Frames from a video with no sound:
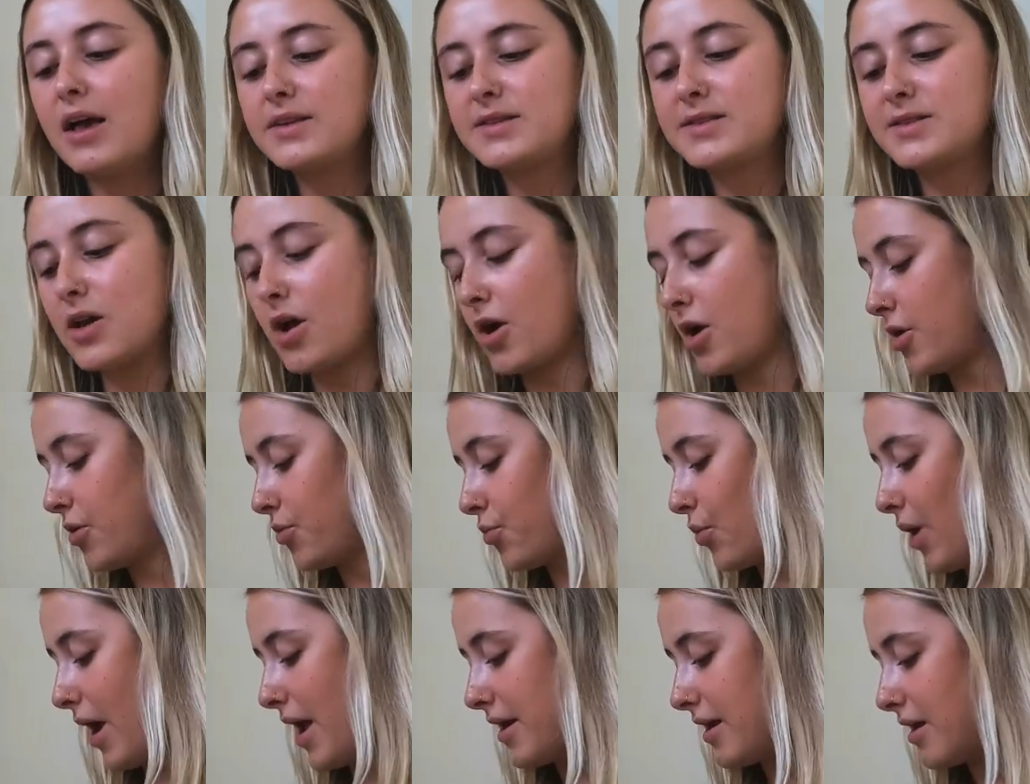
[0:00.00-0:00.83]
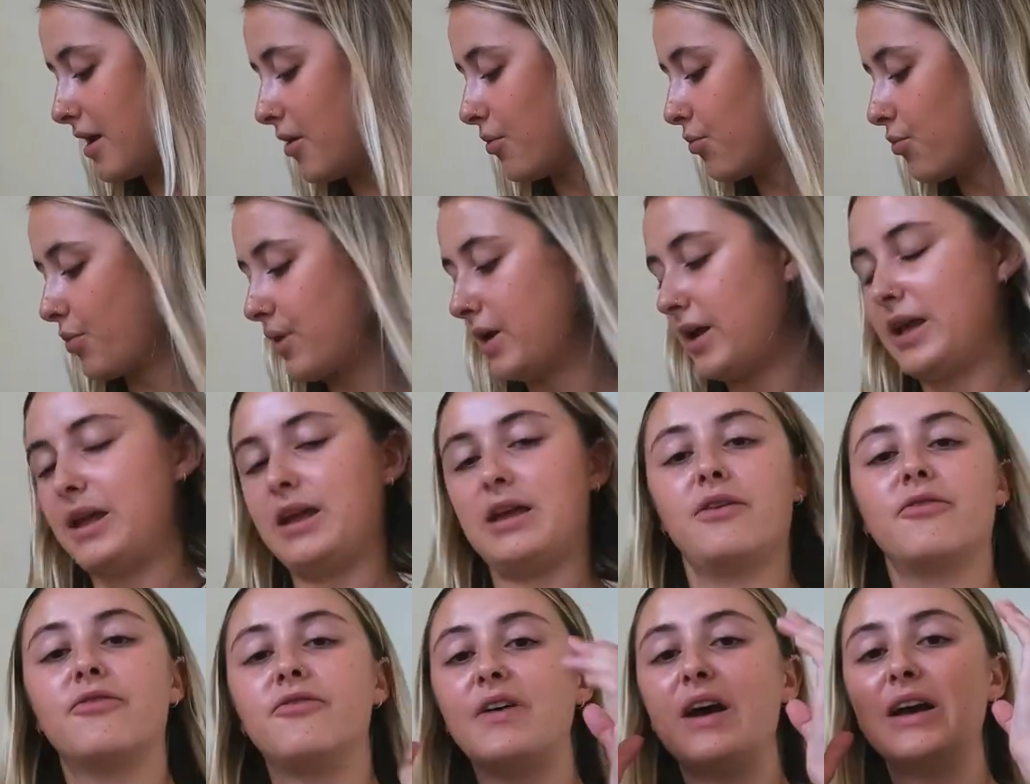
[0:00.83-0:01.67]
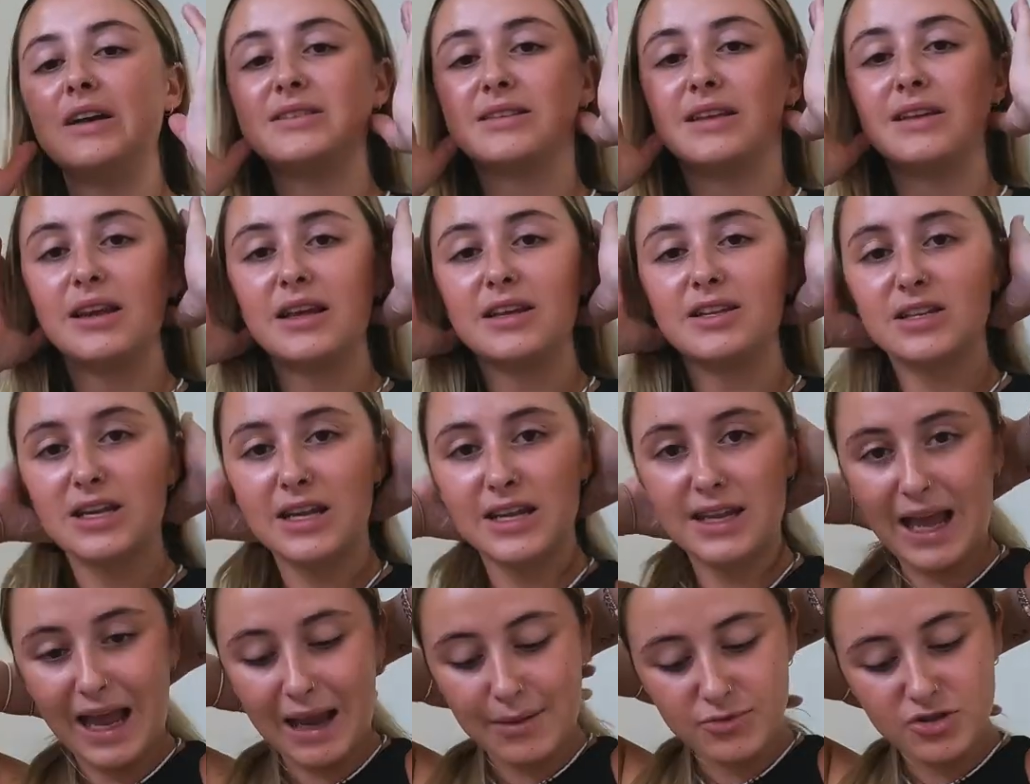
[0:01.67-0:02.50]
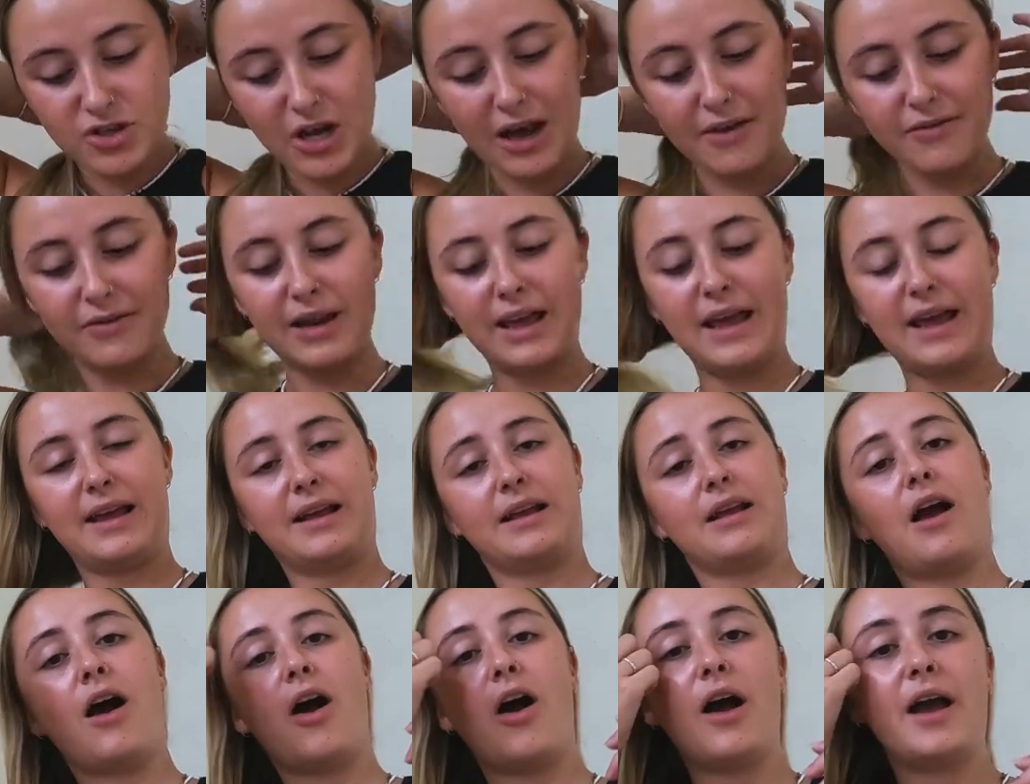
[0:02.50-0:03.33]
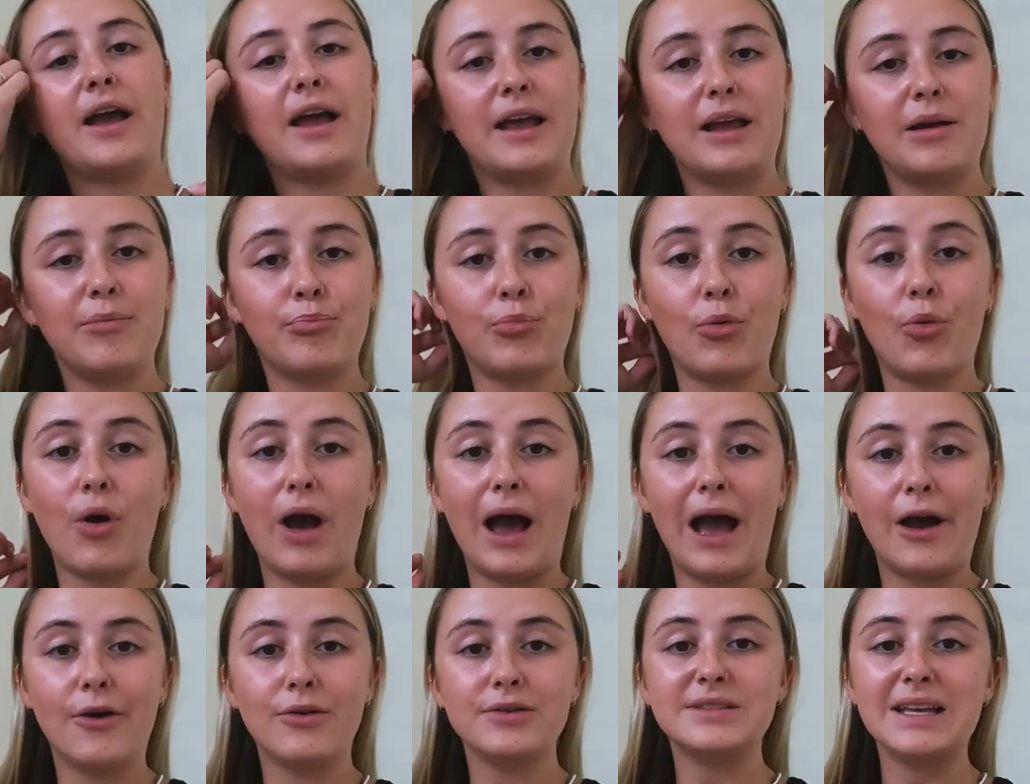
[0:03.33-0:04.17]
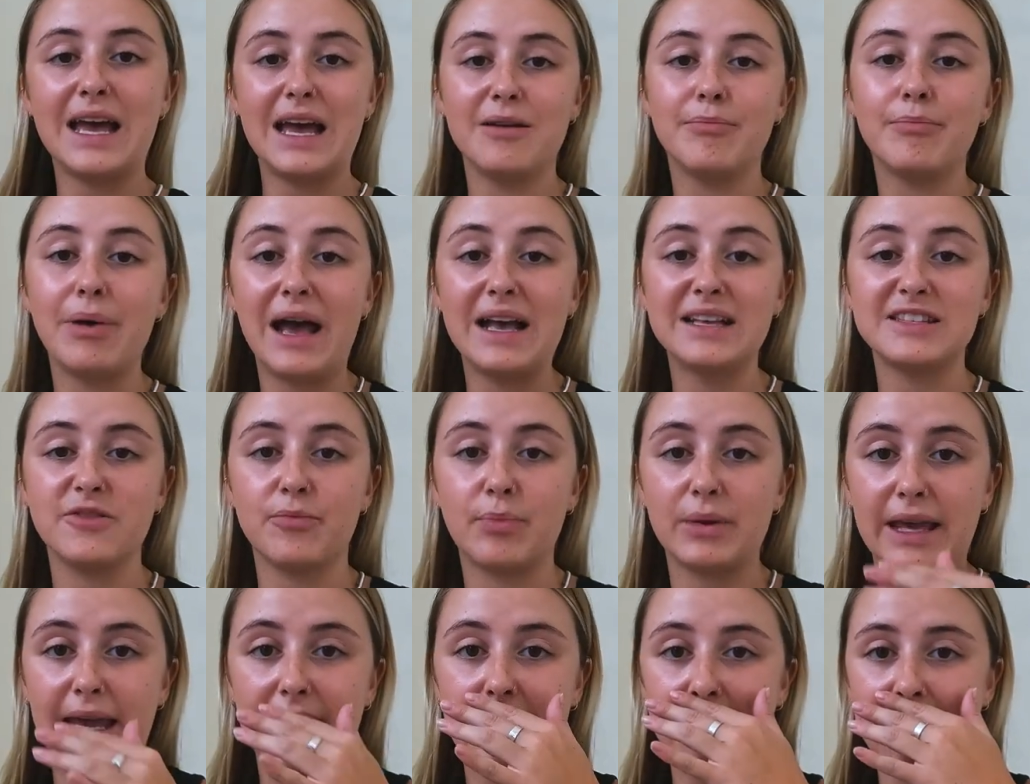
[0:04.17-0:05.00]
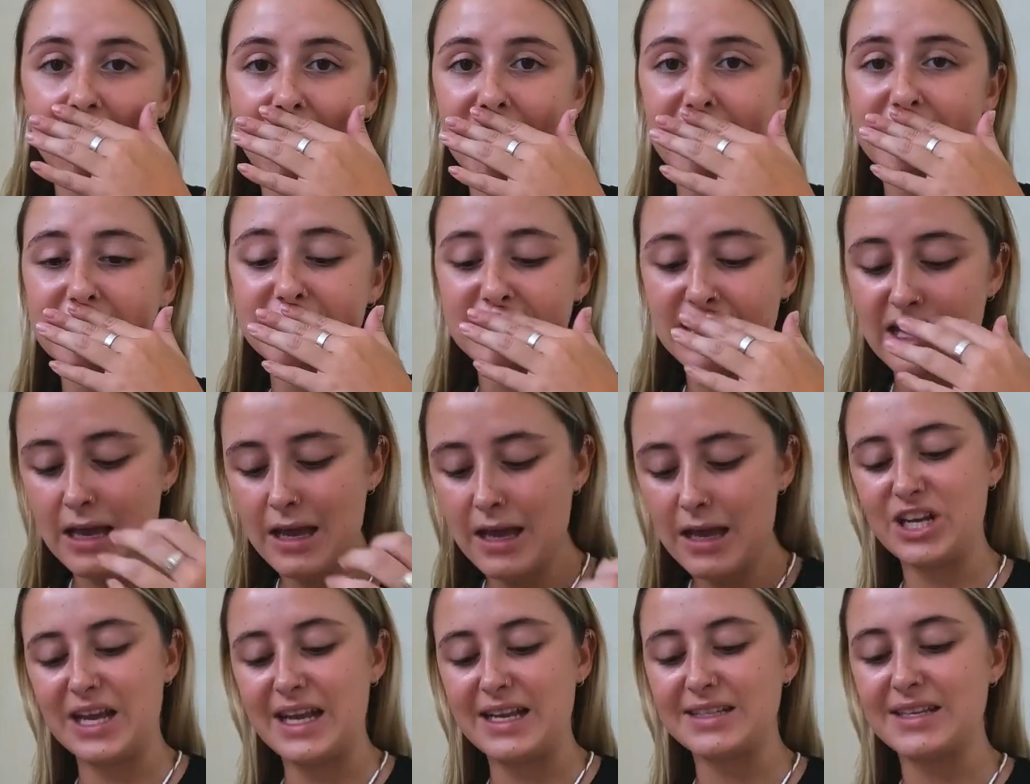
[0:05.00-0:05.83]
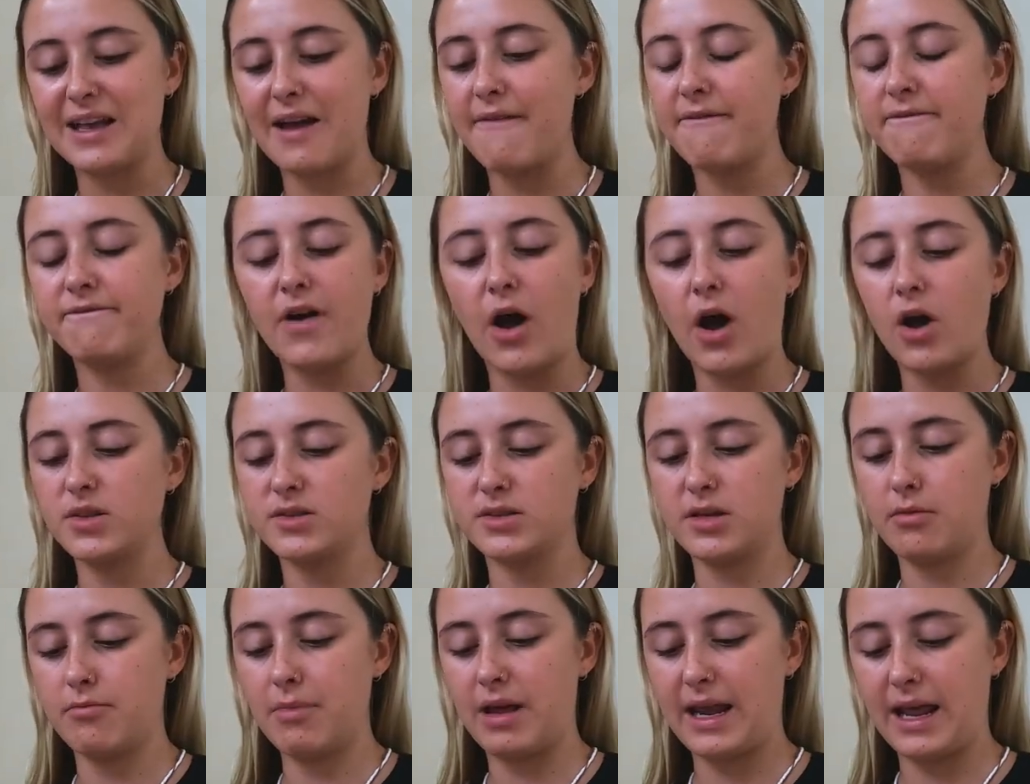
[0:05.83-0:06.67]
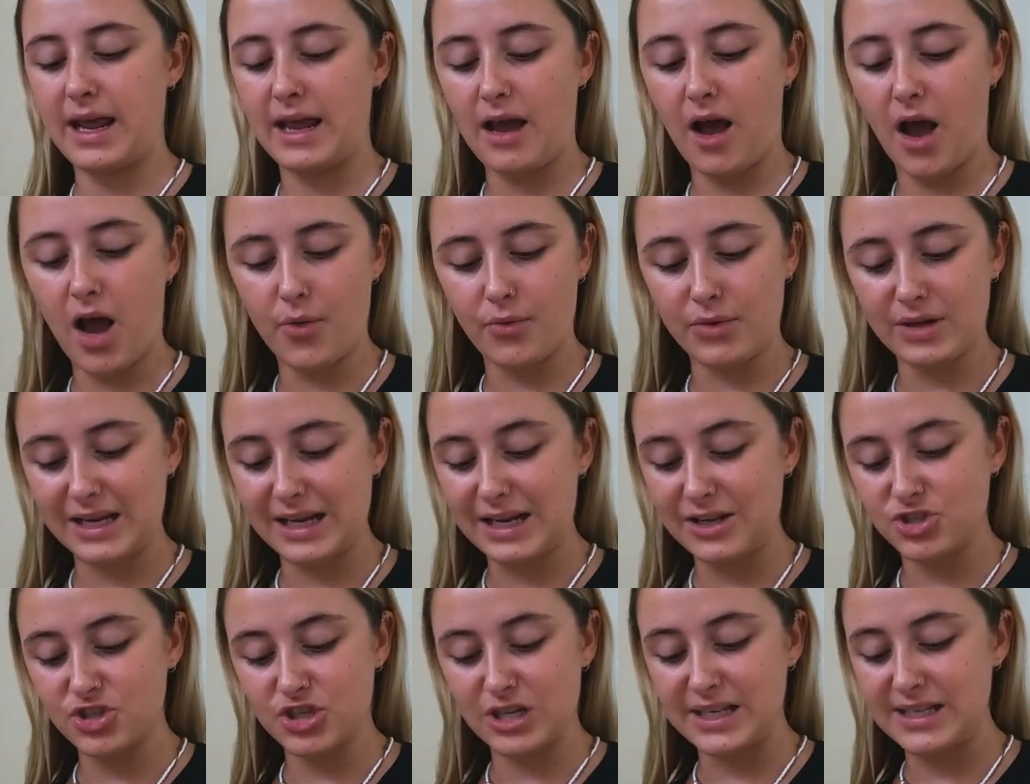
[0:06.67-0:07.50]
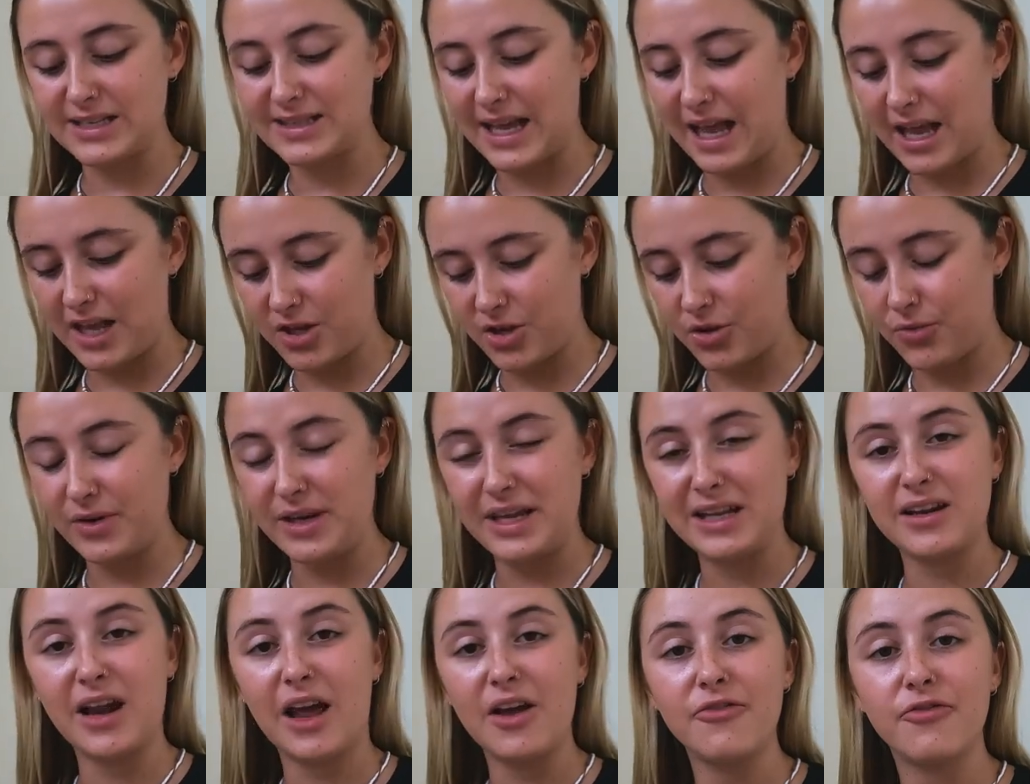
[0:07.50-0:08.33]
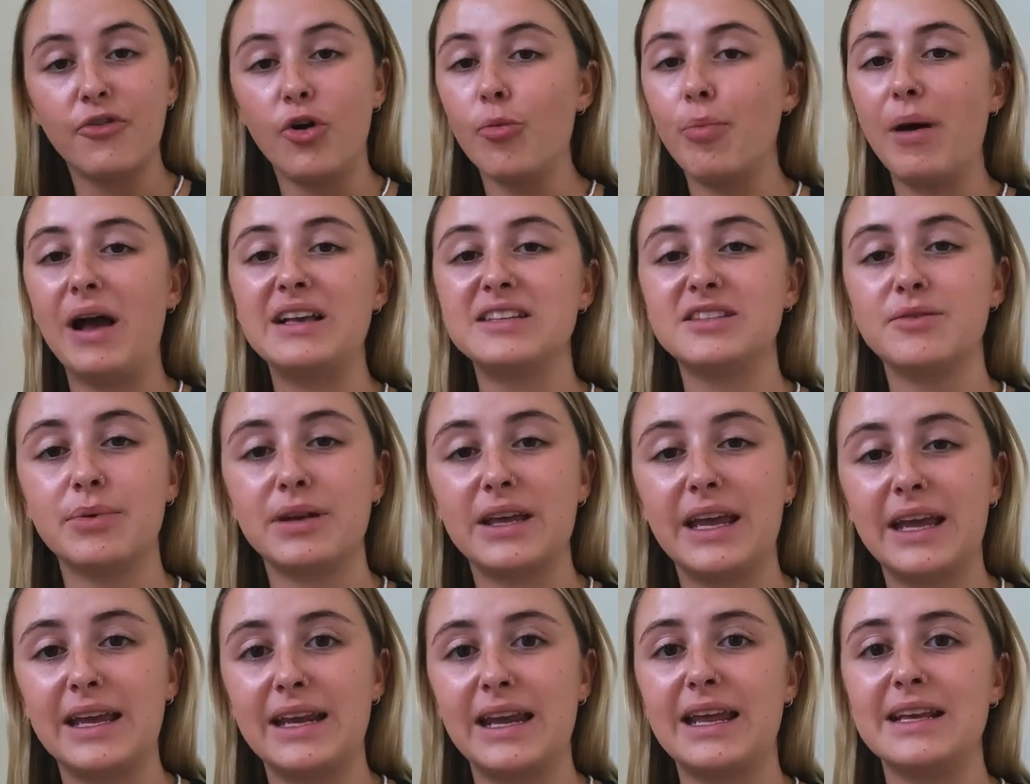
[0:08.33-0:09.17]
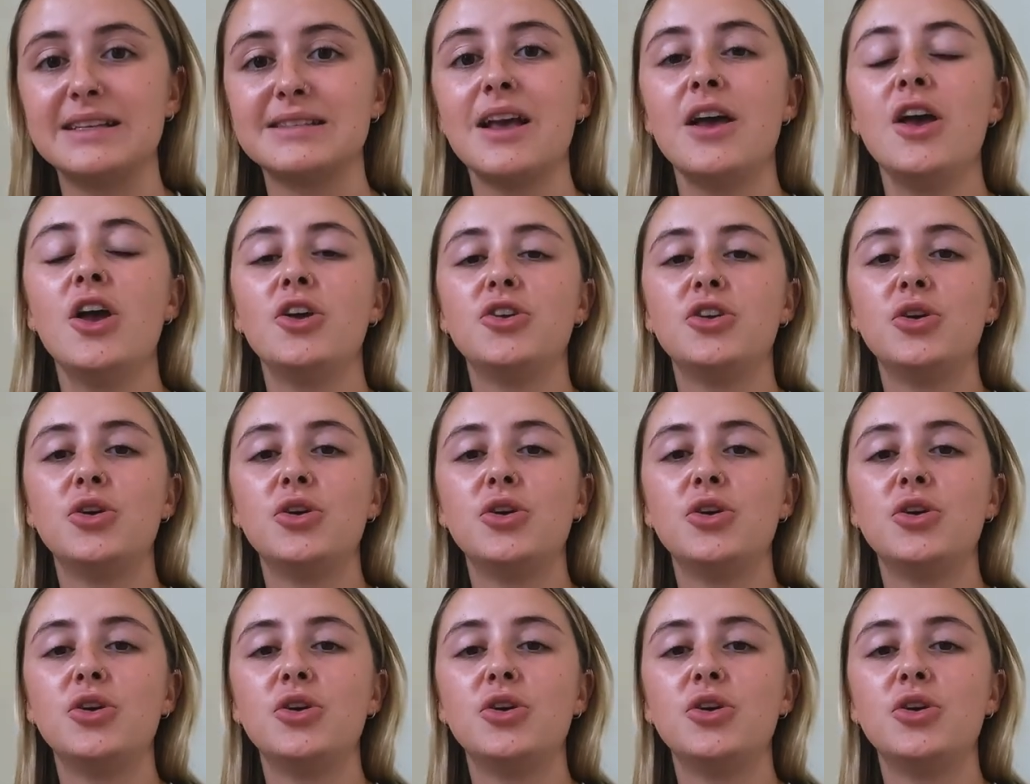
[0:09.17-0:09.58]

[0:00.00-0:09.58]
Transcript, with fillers: So when we first initially came traveling, I bought out 10 pairs of bikinis, which is far too many. I would literally say you need like 4 pairs of bikinis.